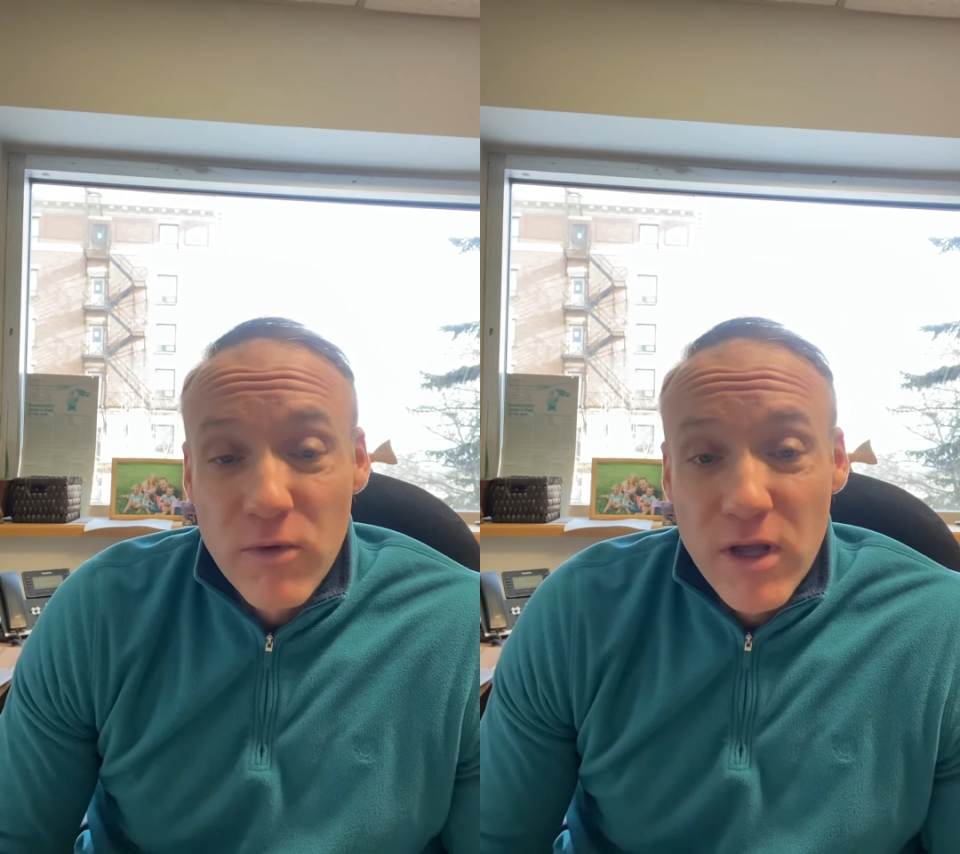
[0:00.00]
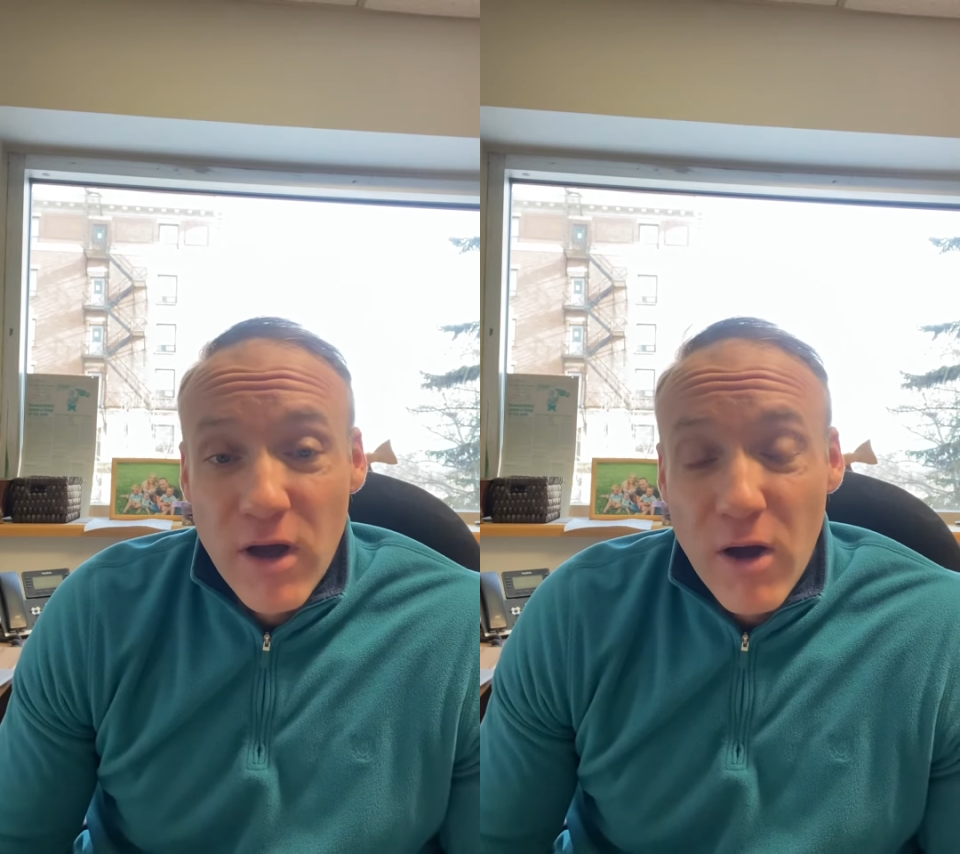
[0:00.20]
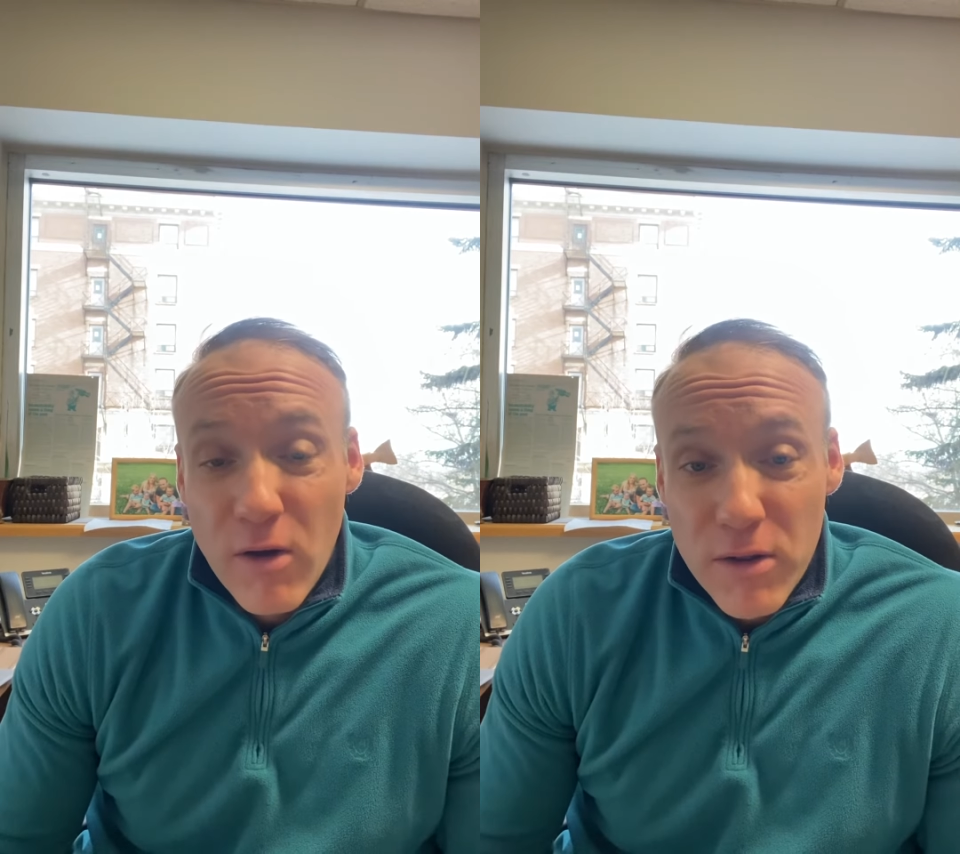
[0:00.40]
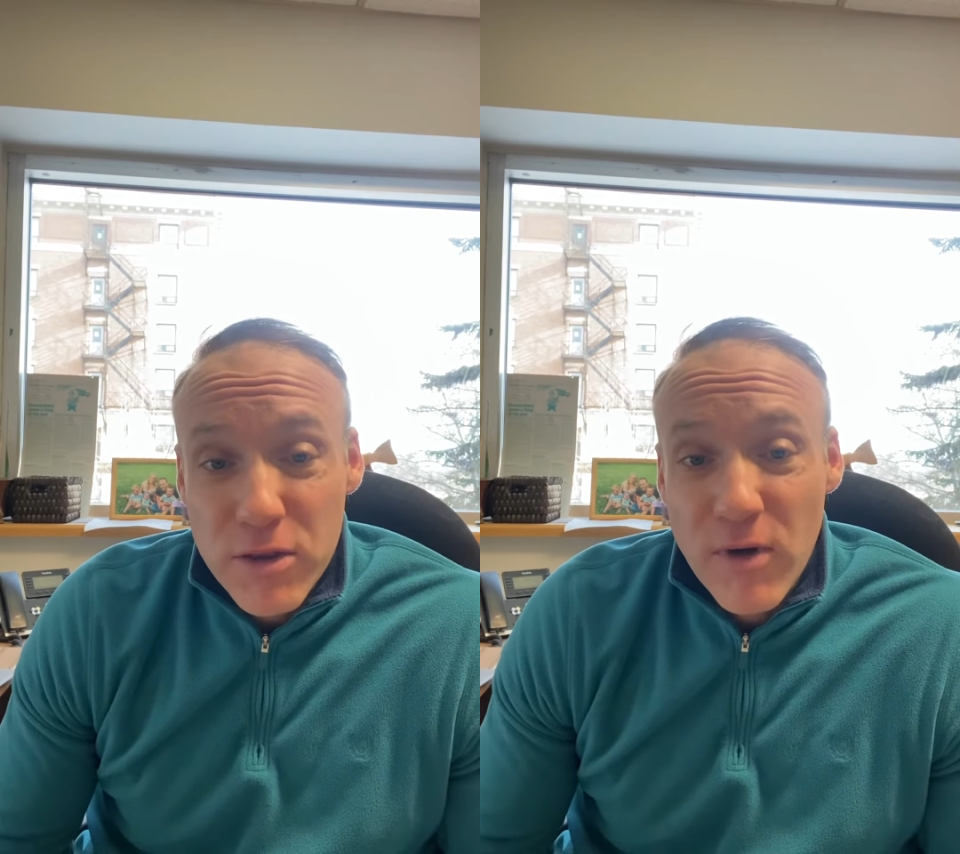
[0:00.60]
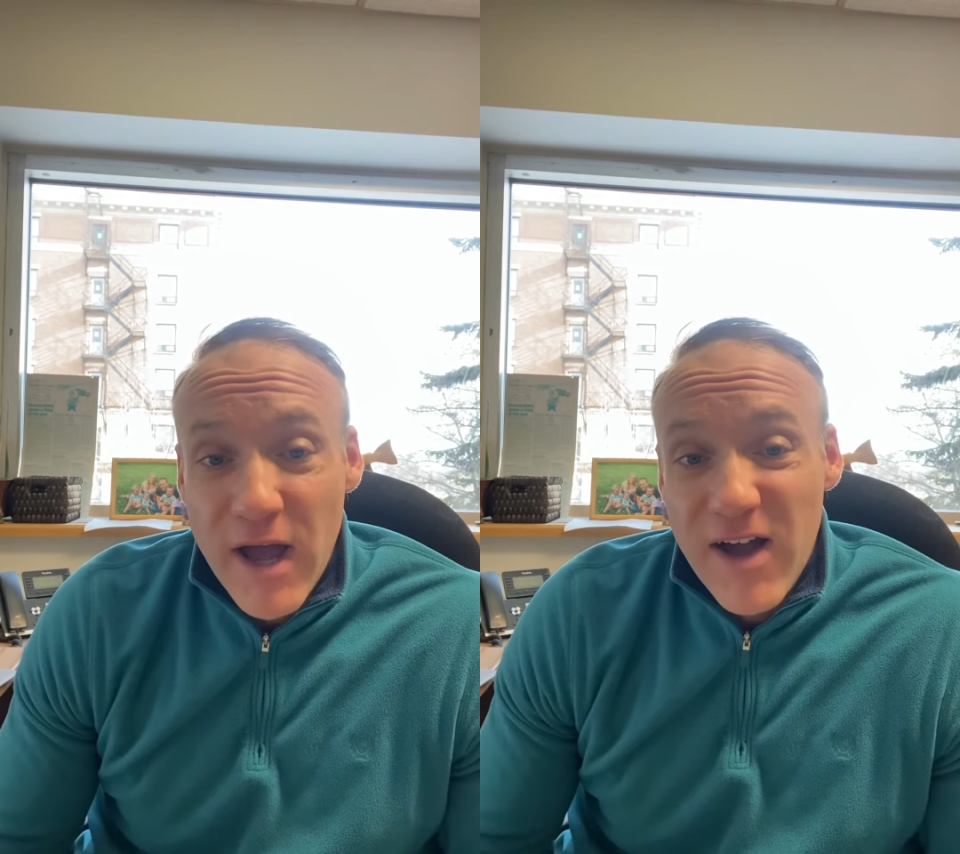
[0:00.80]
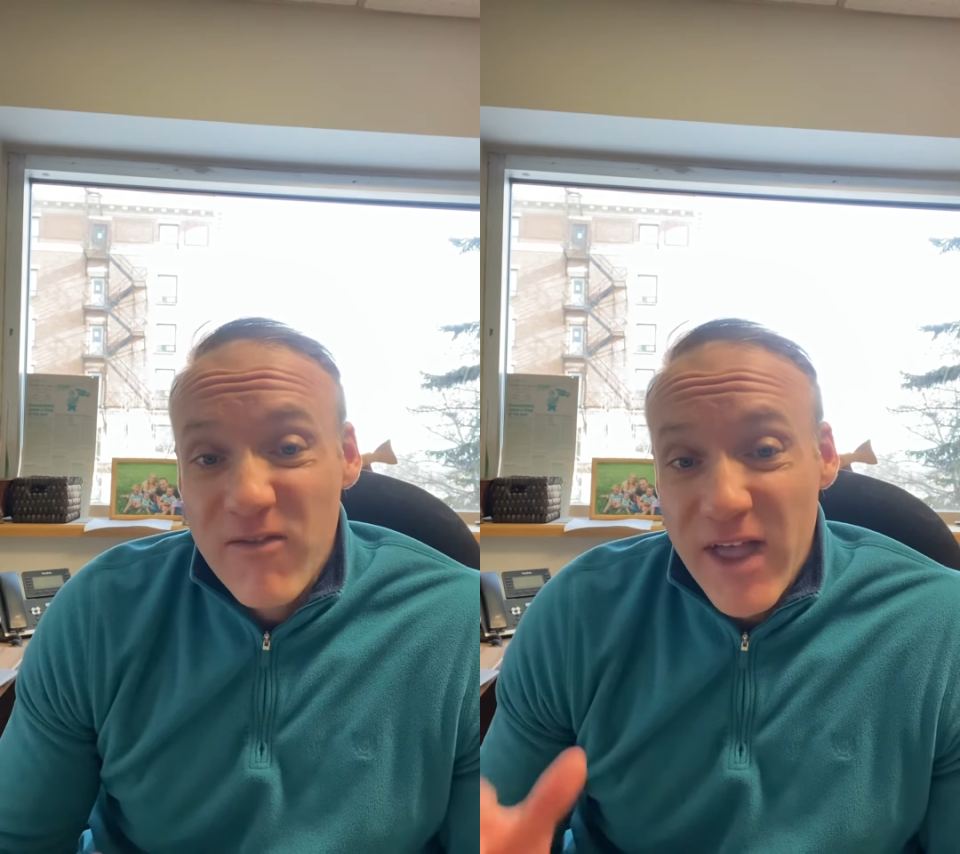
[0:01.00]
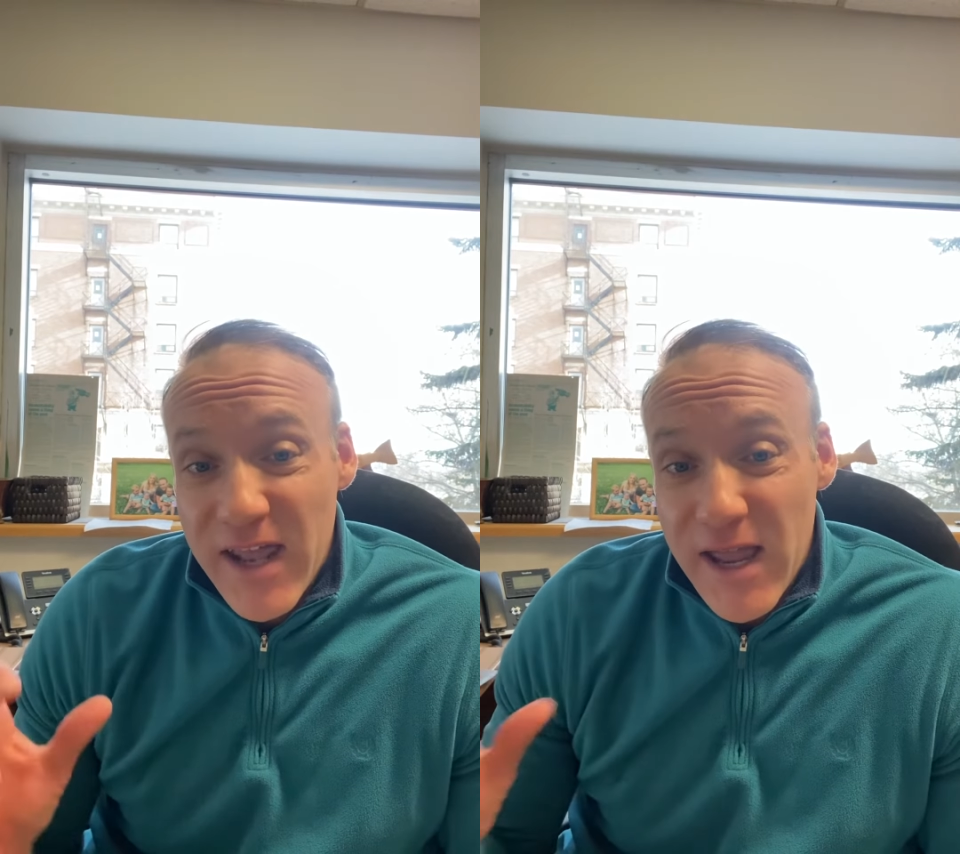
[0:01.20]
We also have that